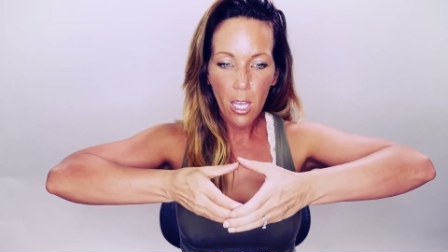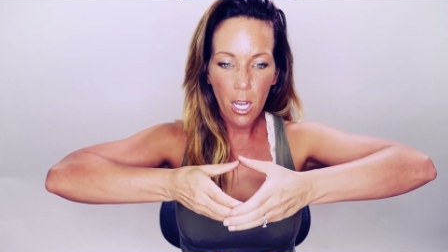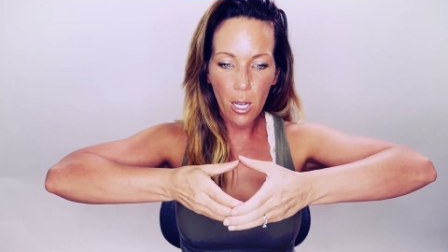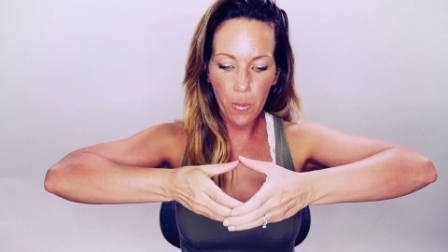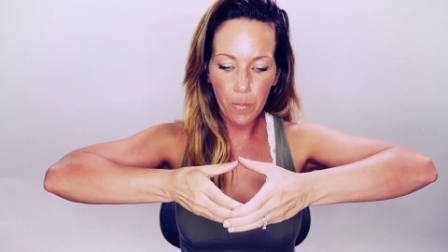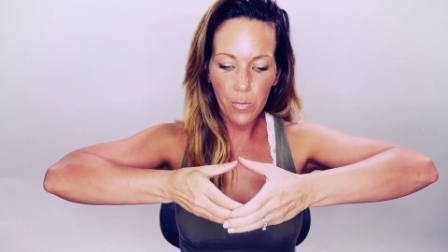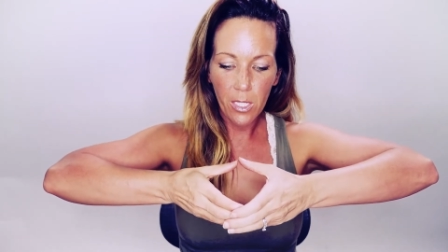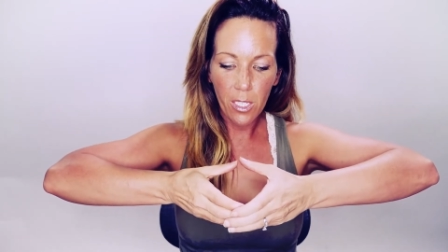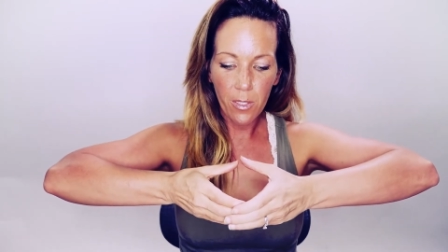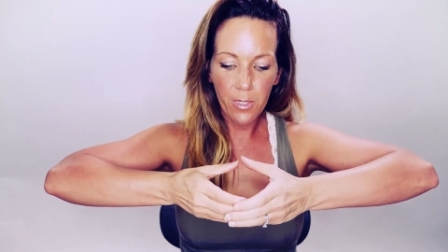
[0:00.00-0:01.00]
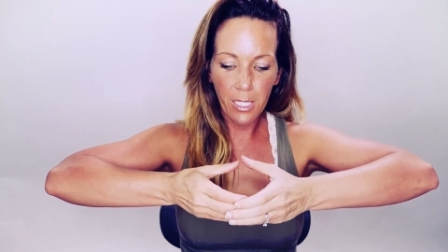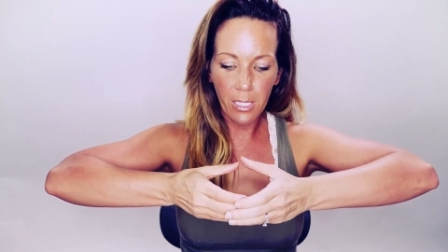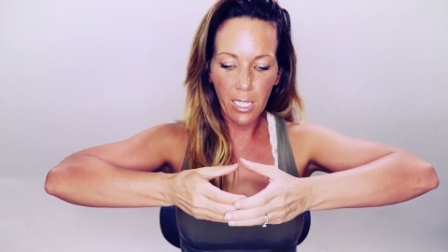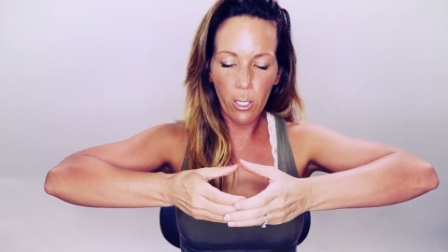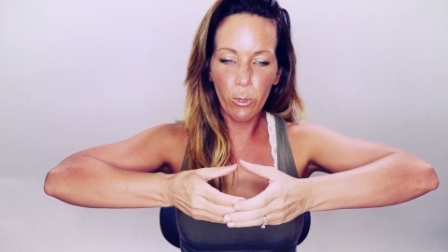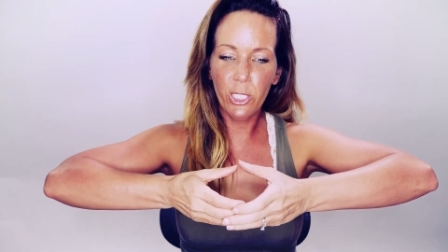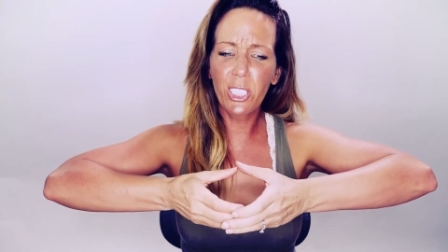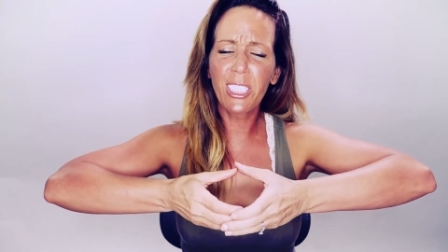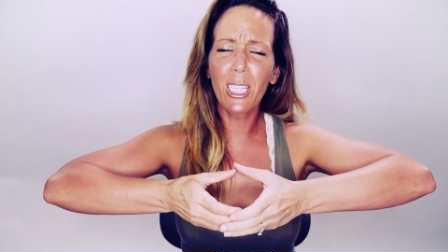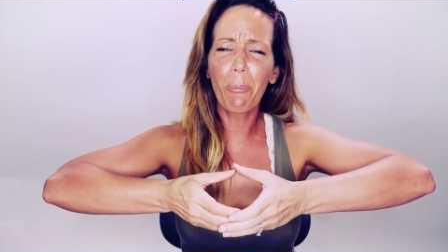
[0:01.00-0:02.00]
I don't want you
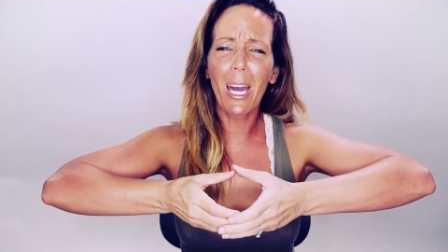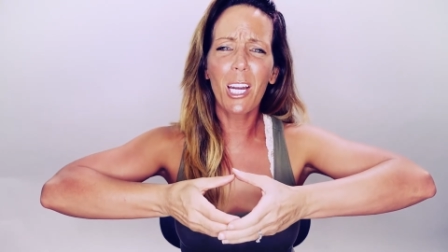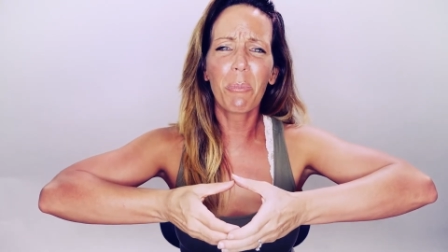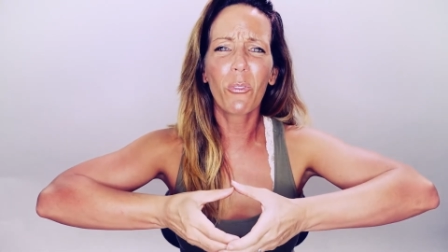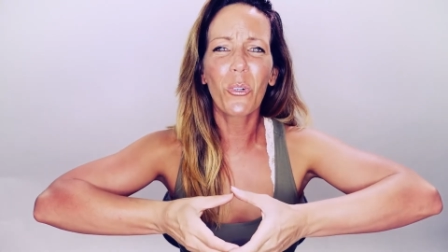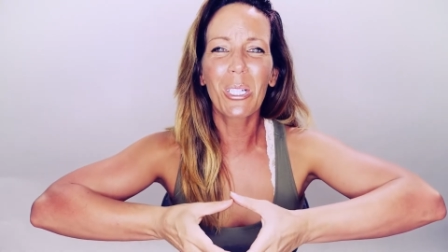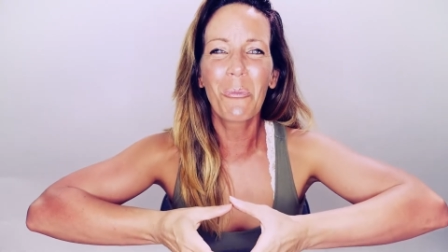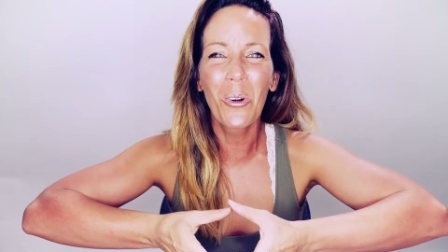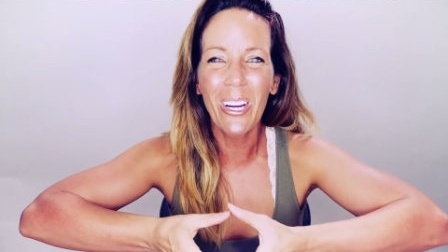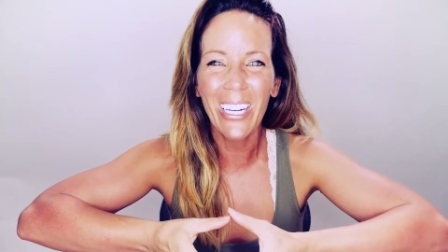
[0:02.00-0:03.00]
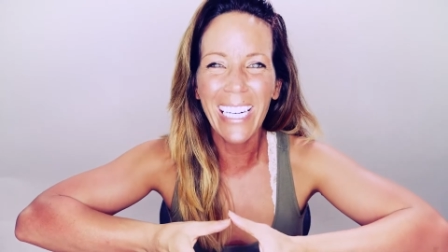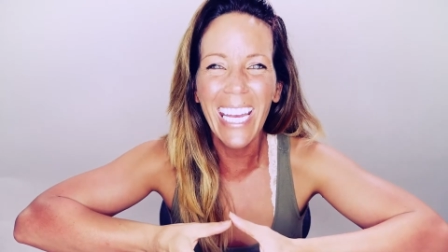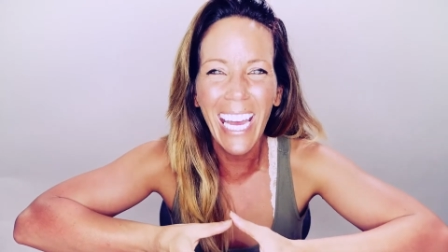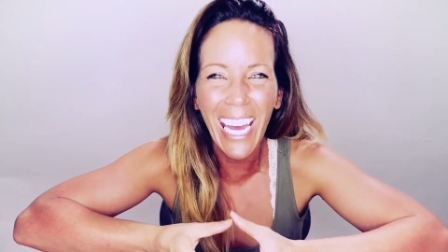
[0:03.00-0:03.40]
to see the bottom of what I'm wearing.